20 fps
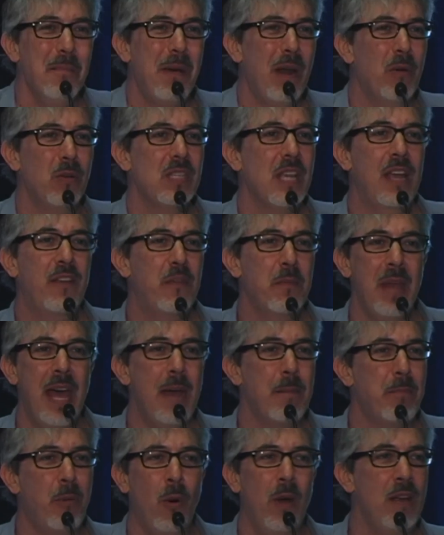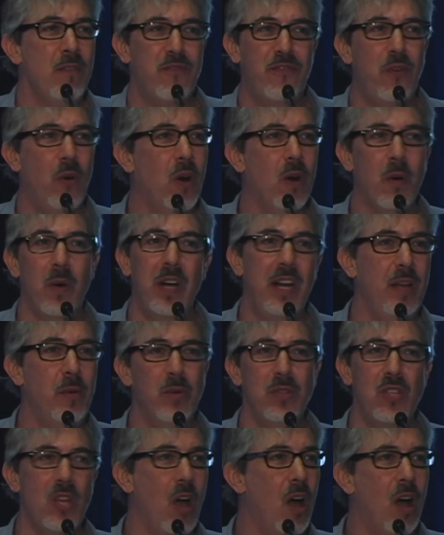but it was like from that point forward, it
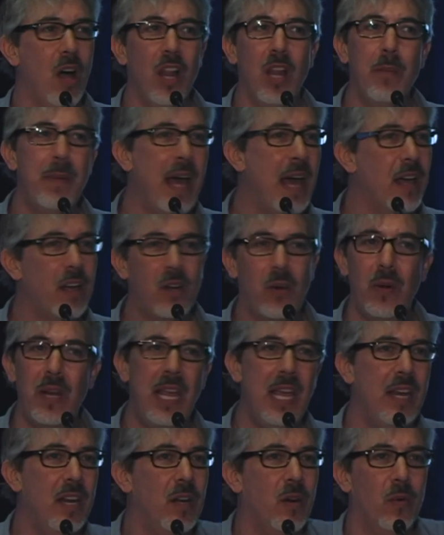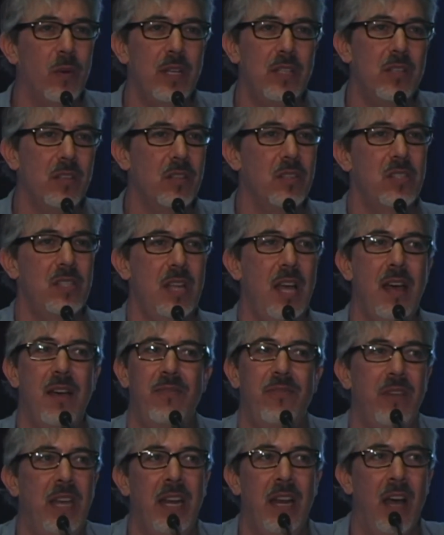was all about creating original
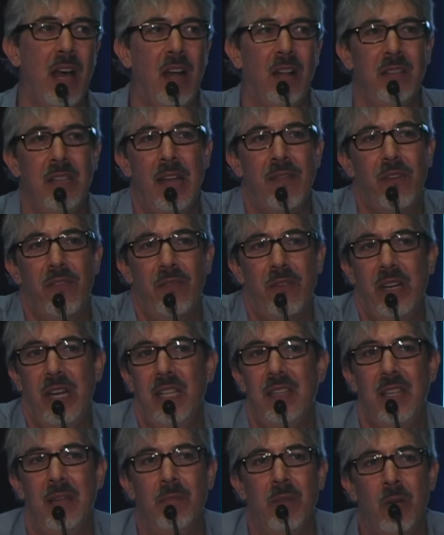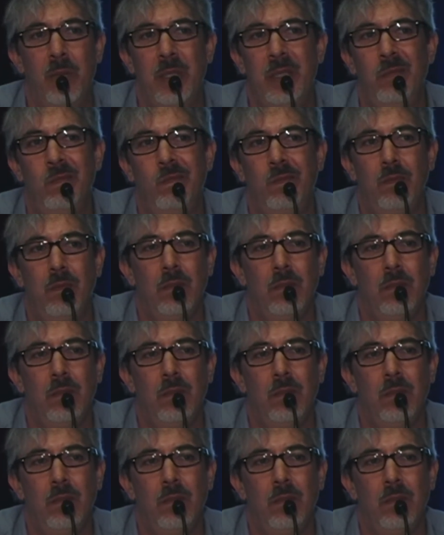stuff, and I'll never forget that moment.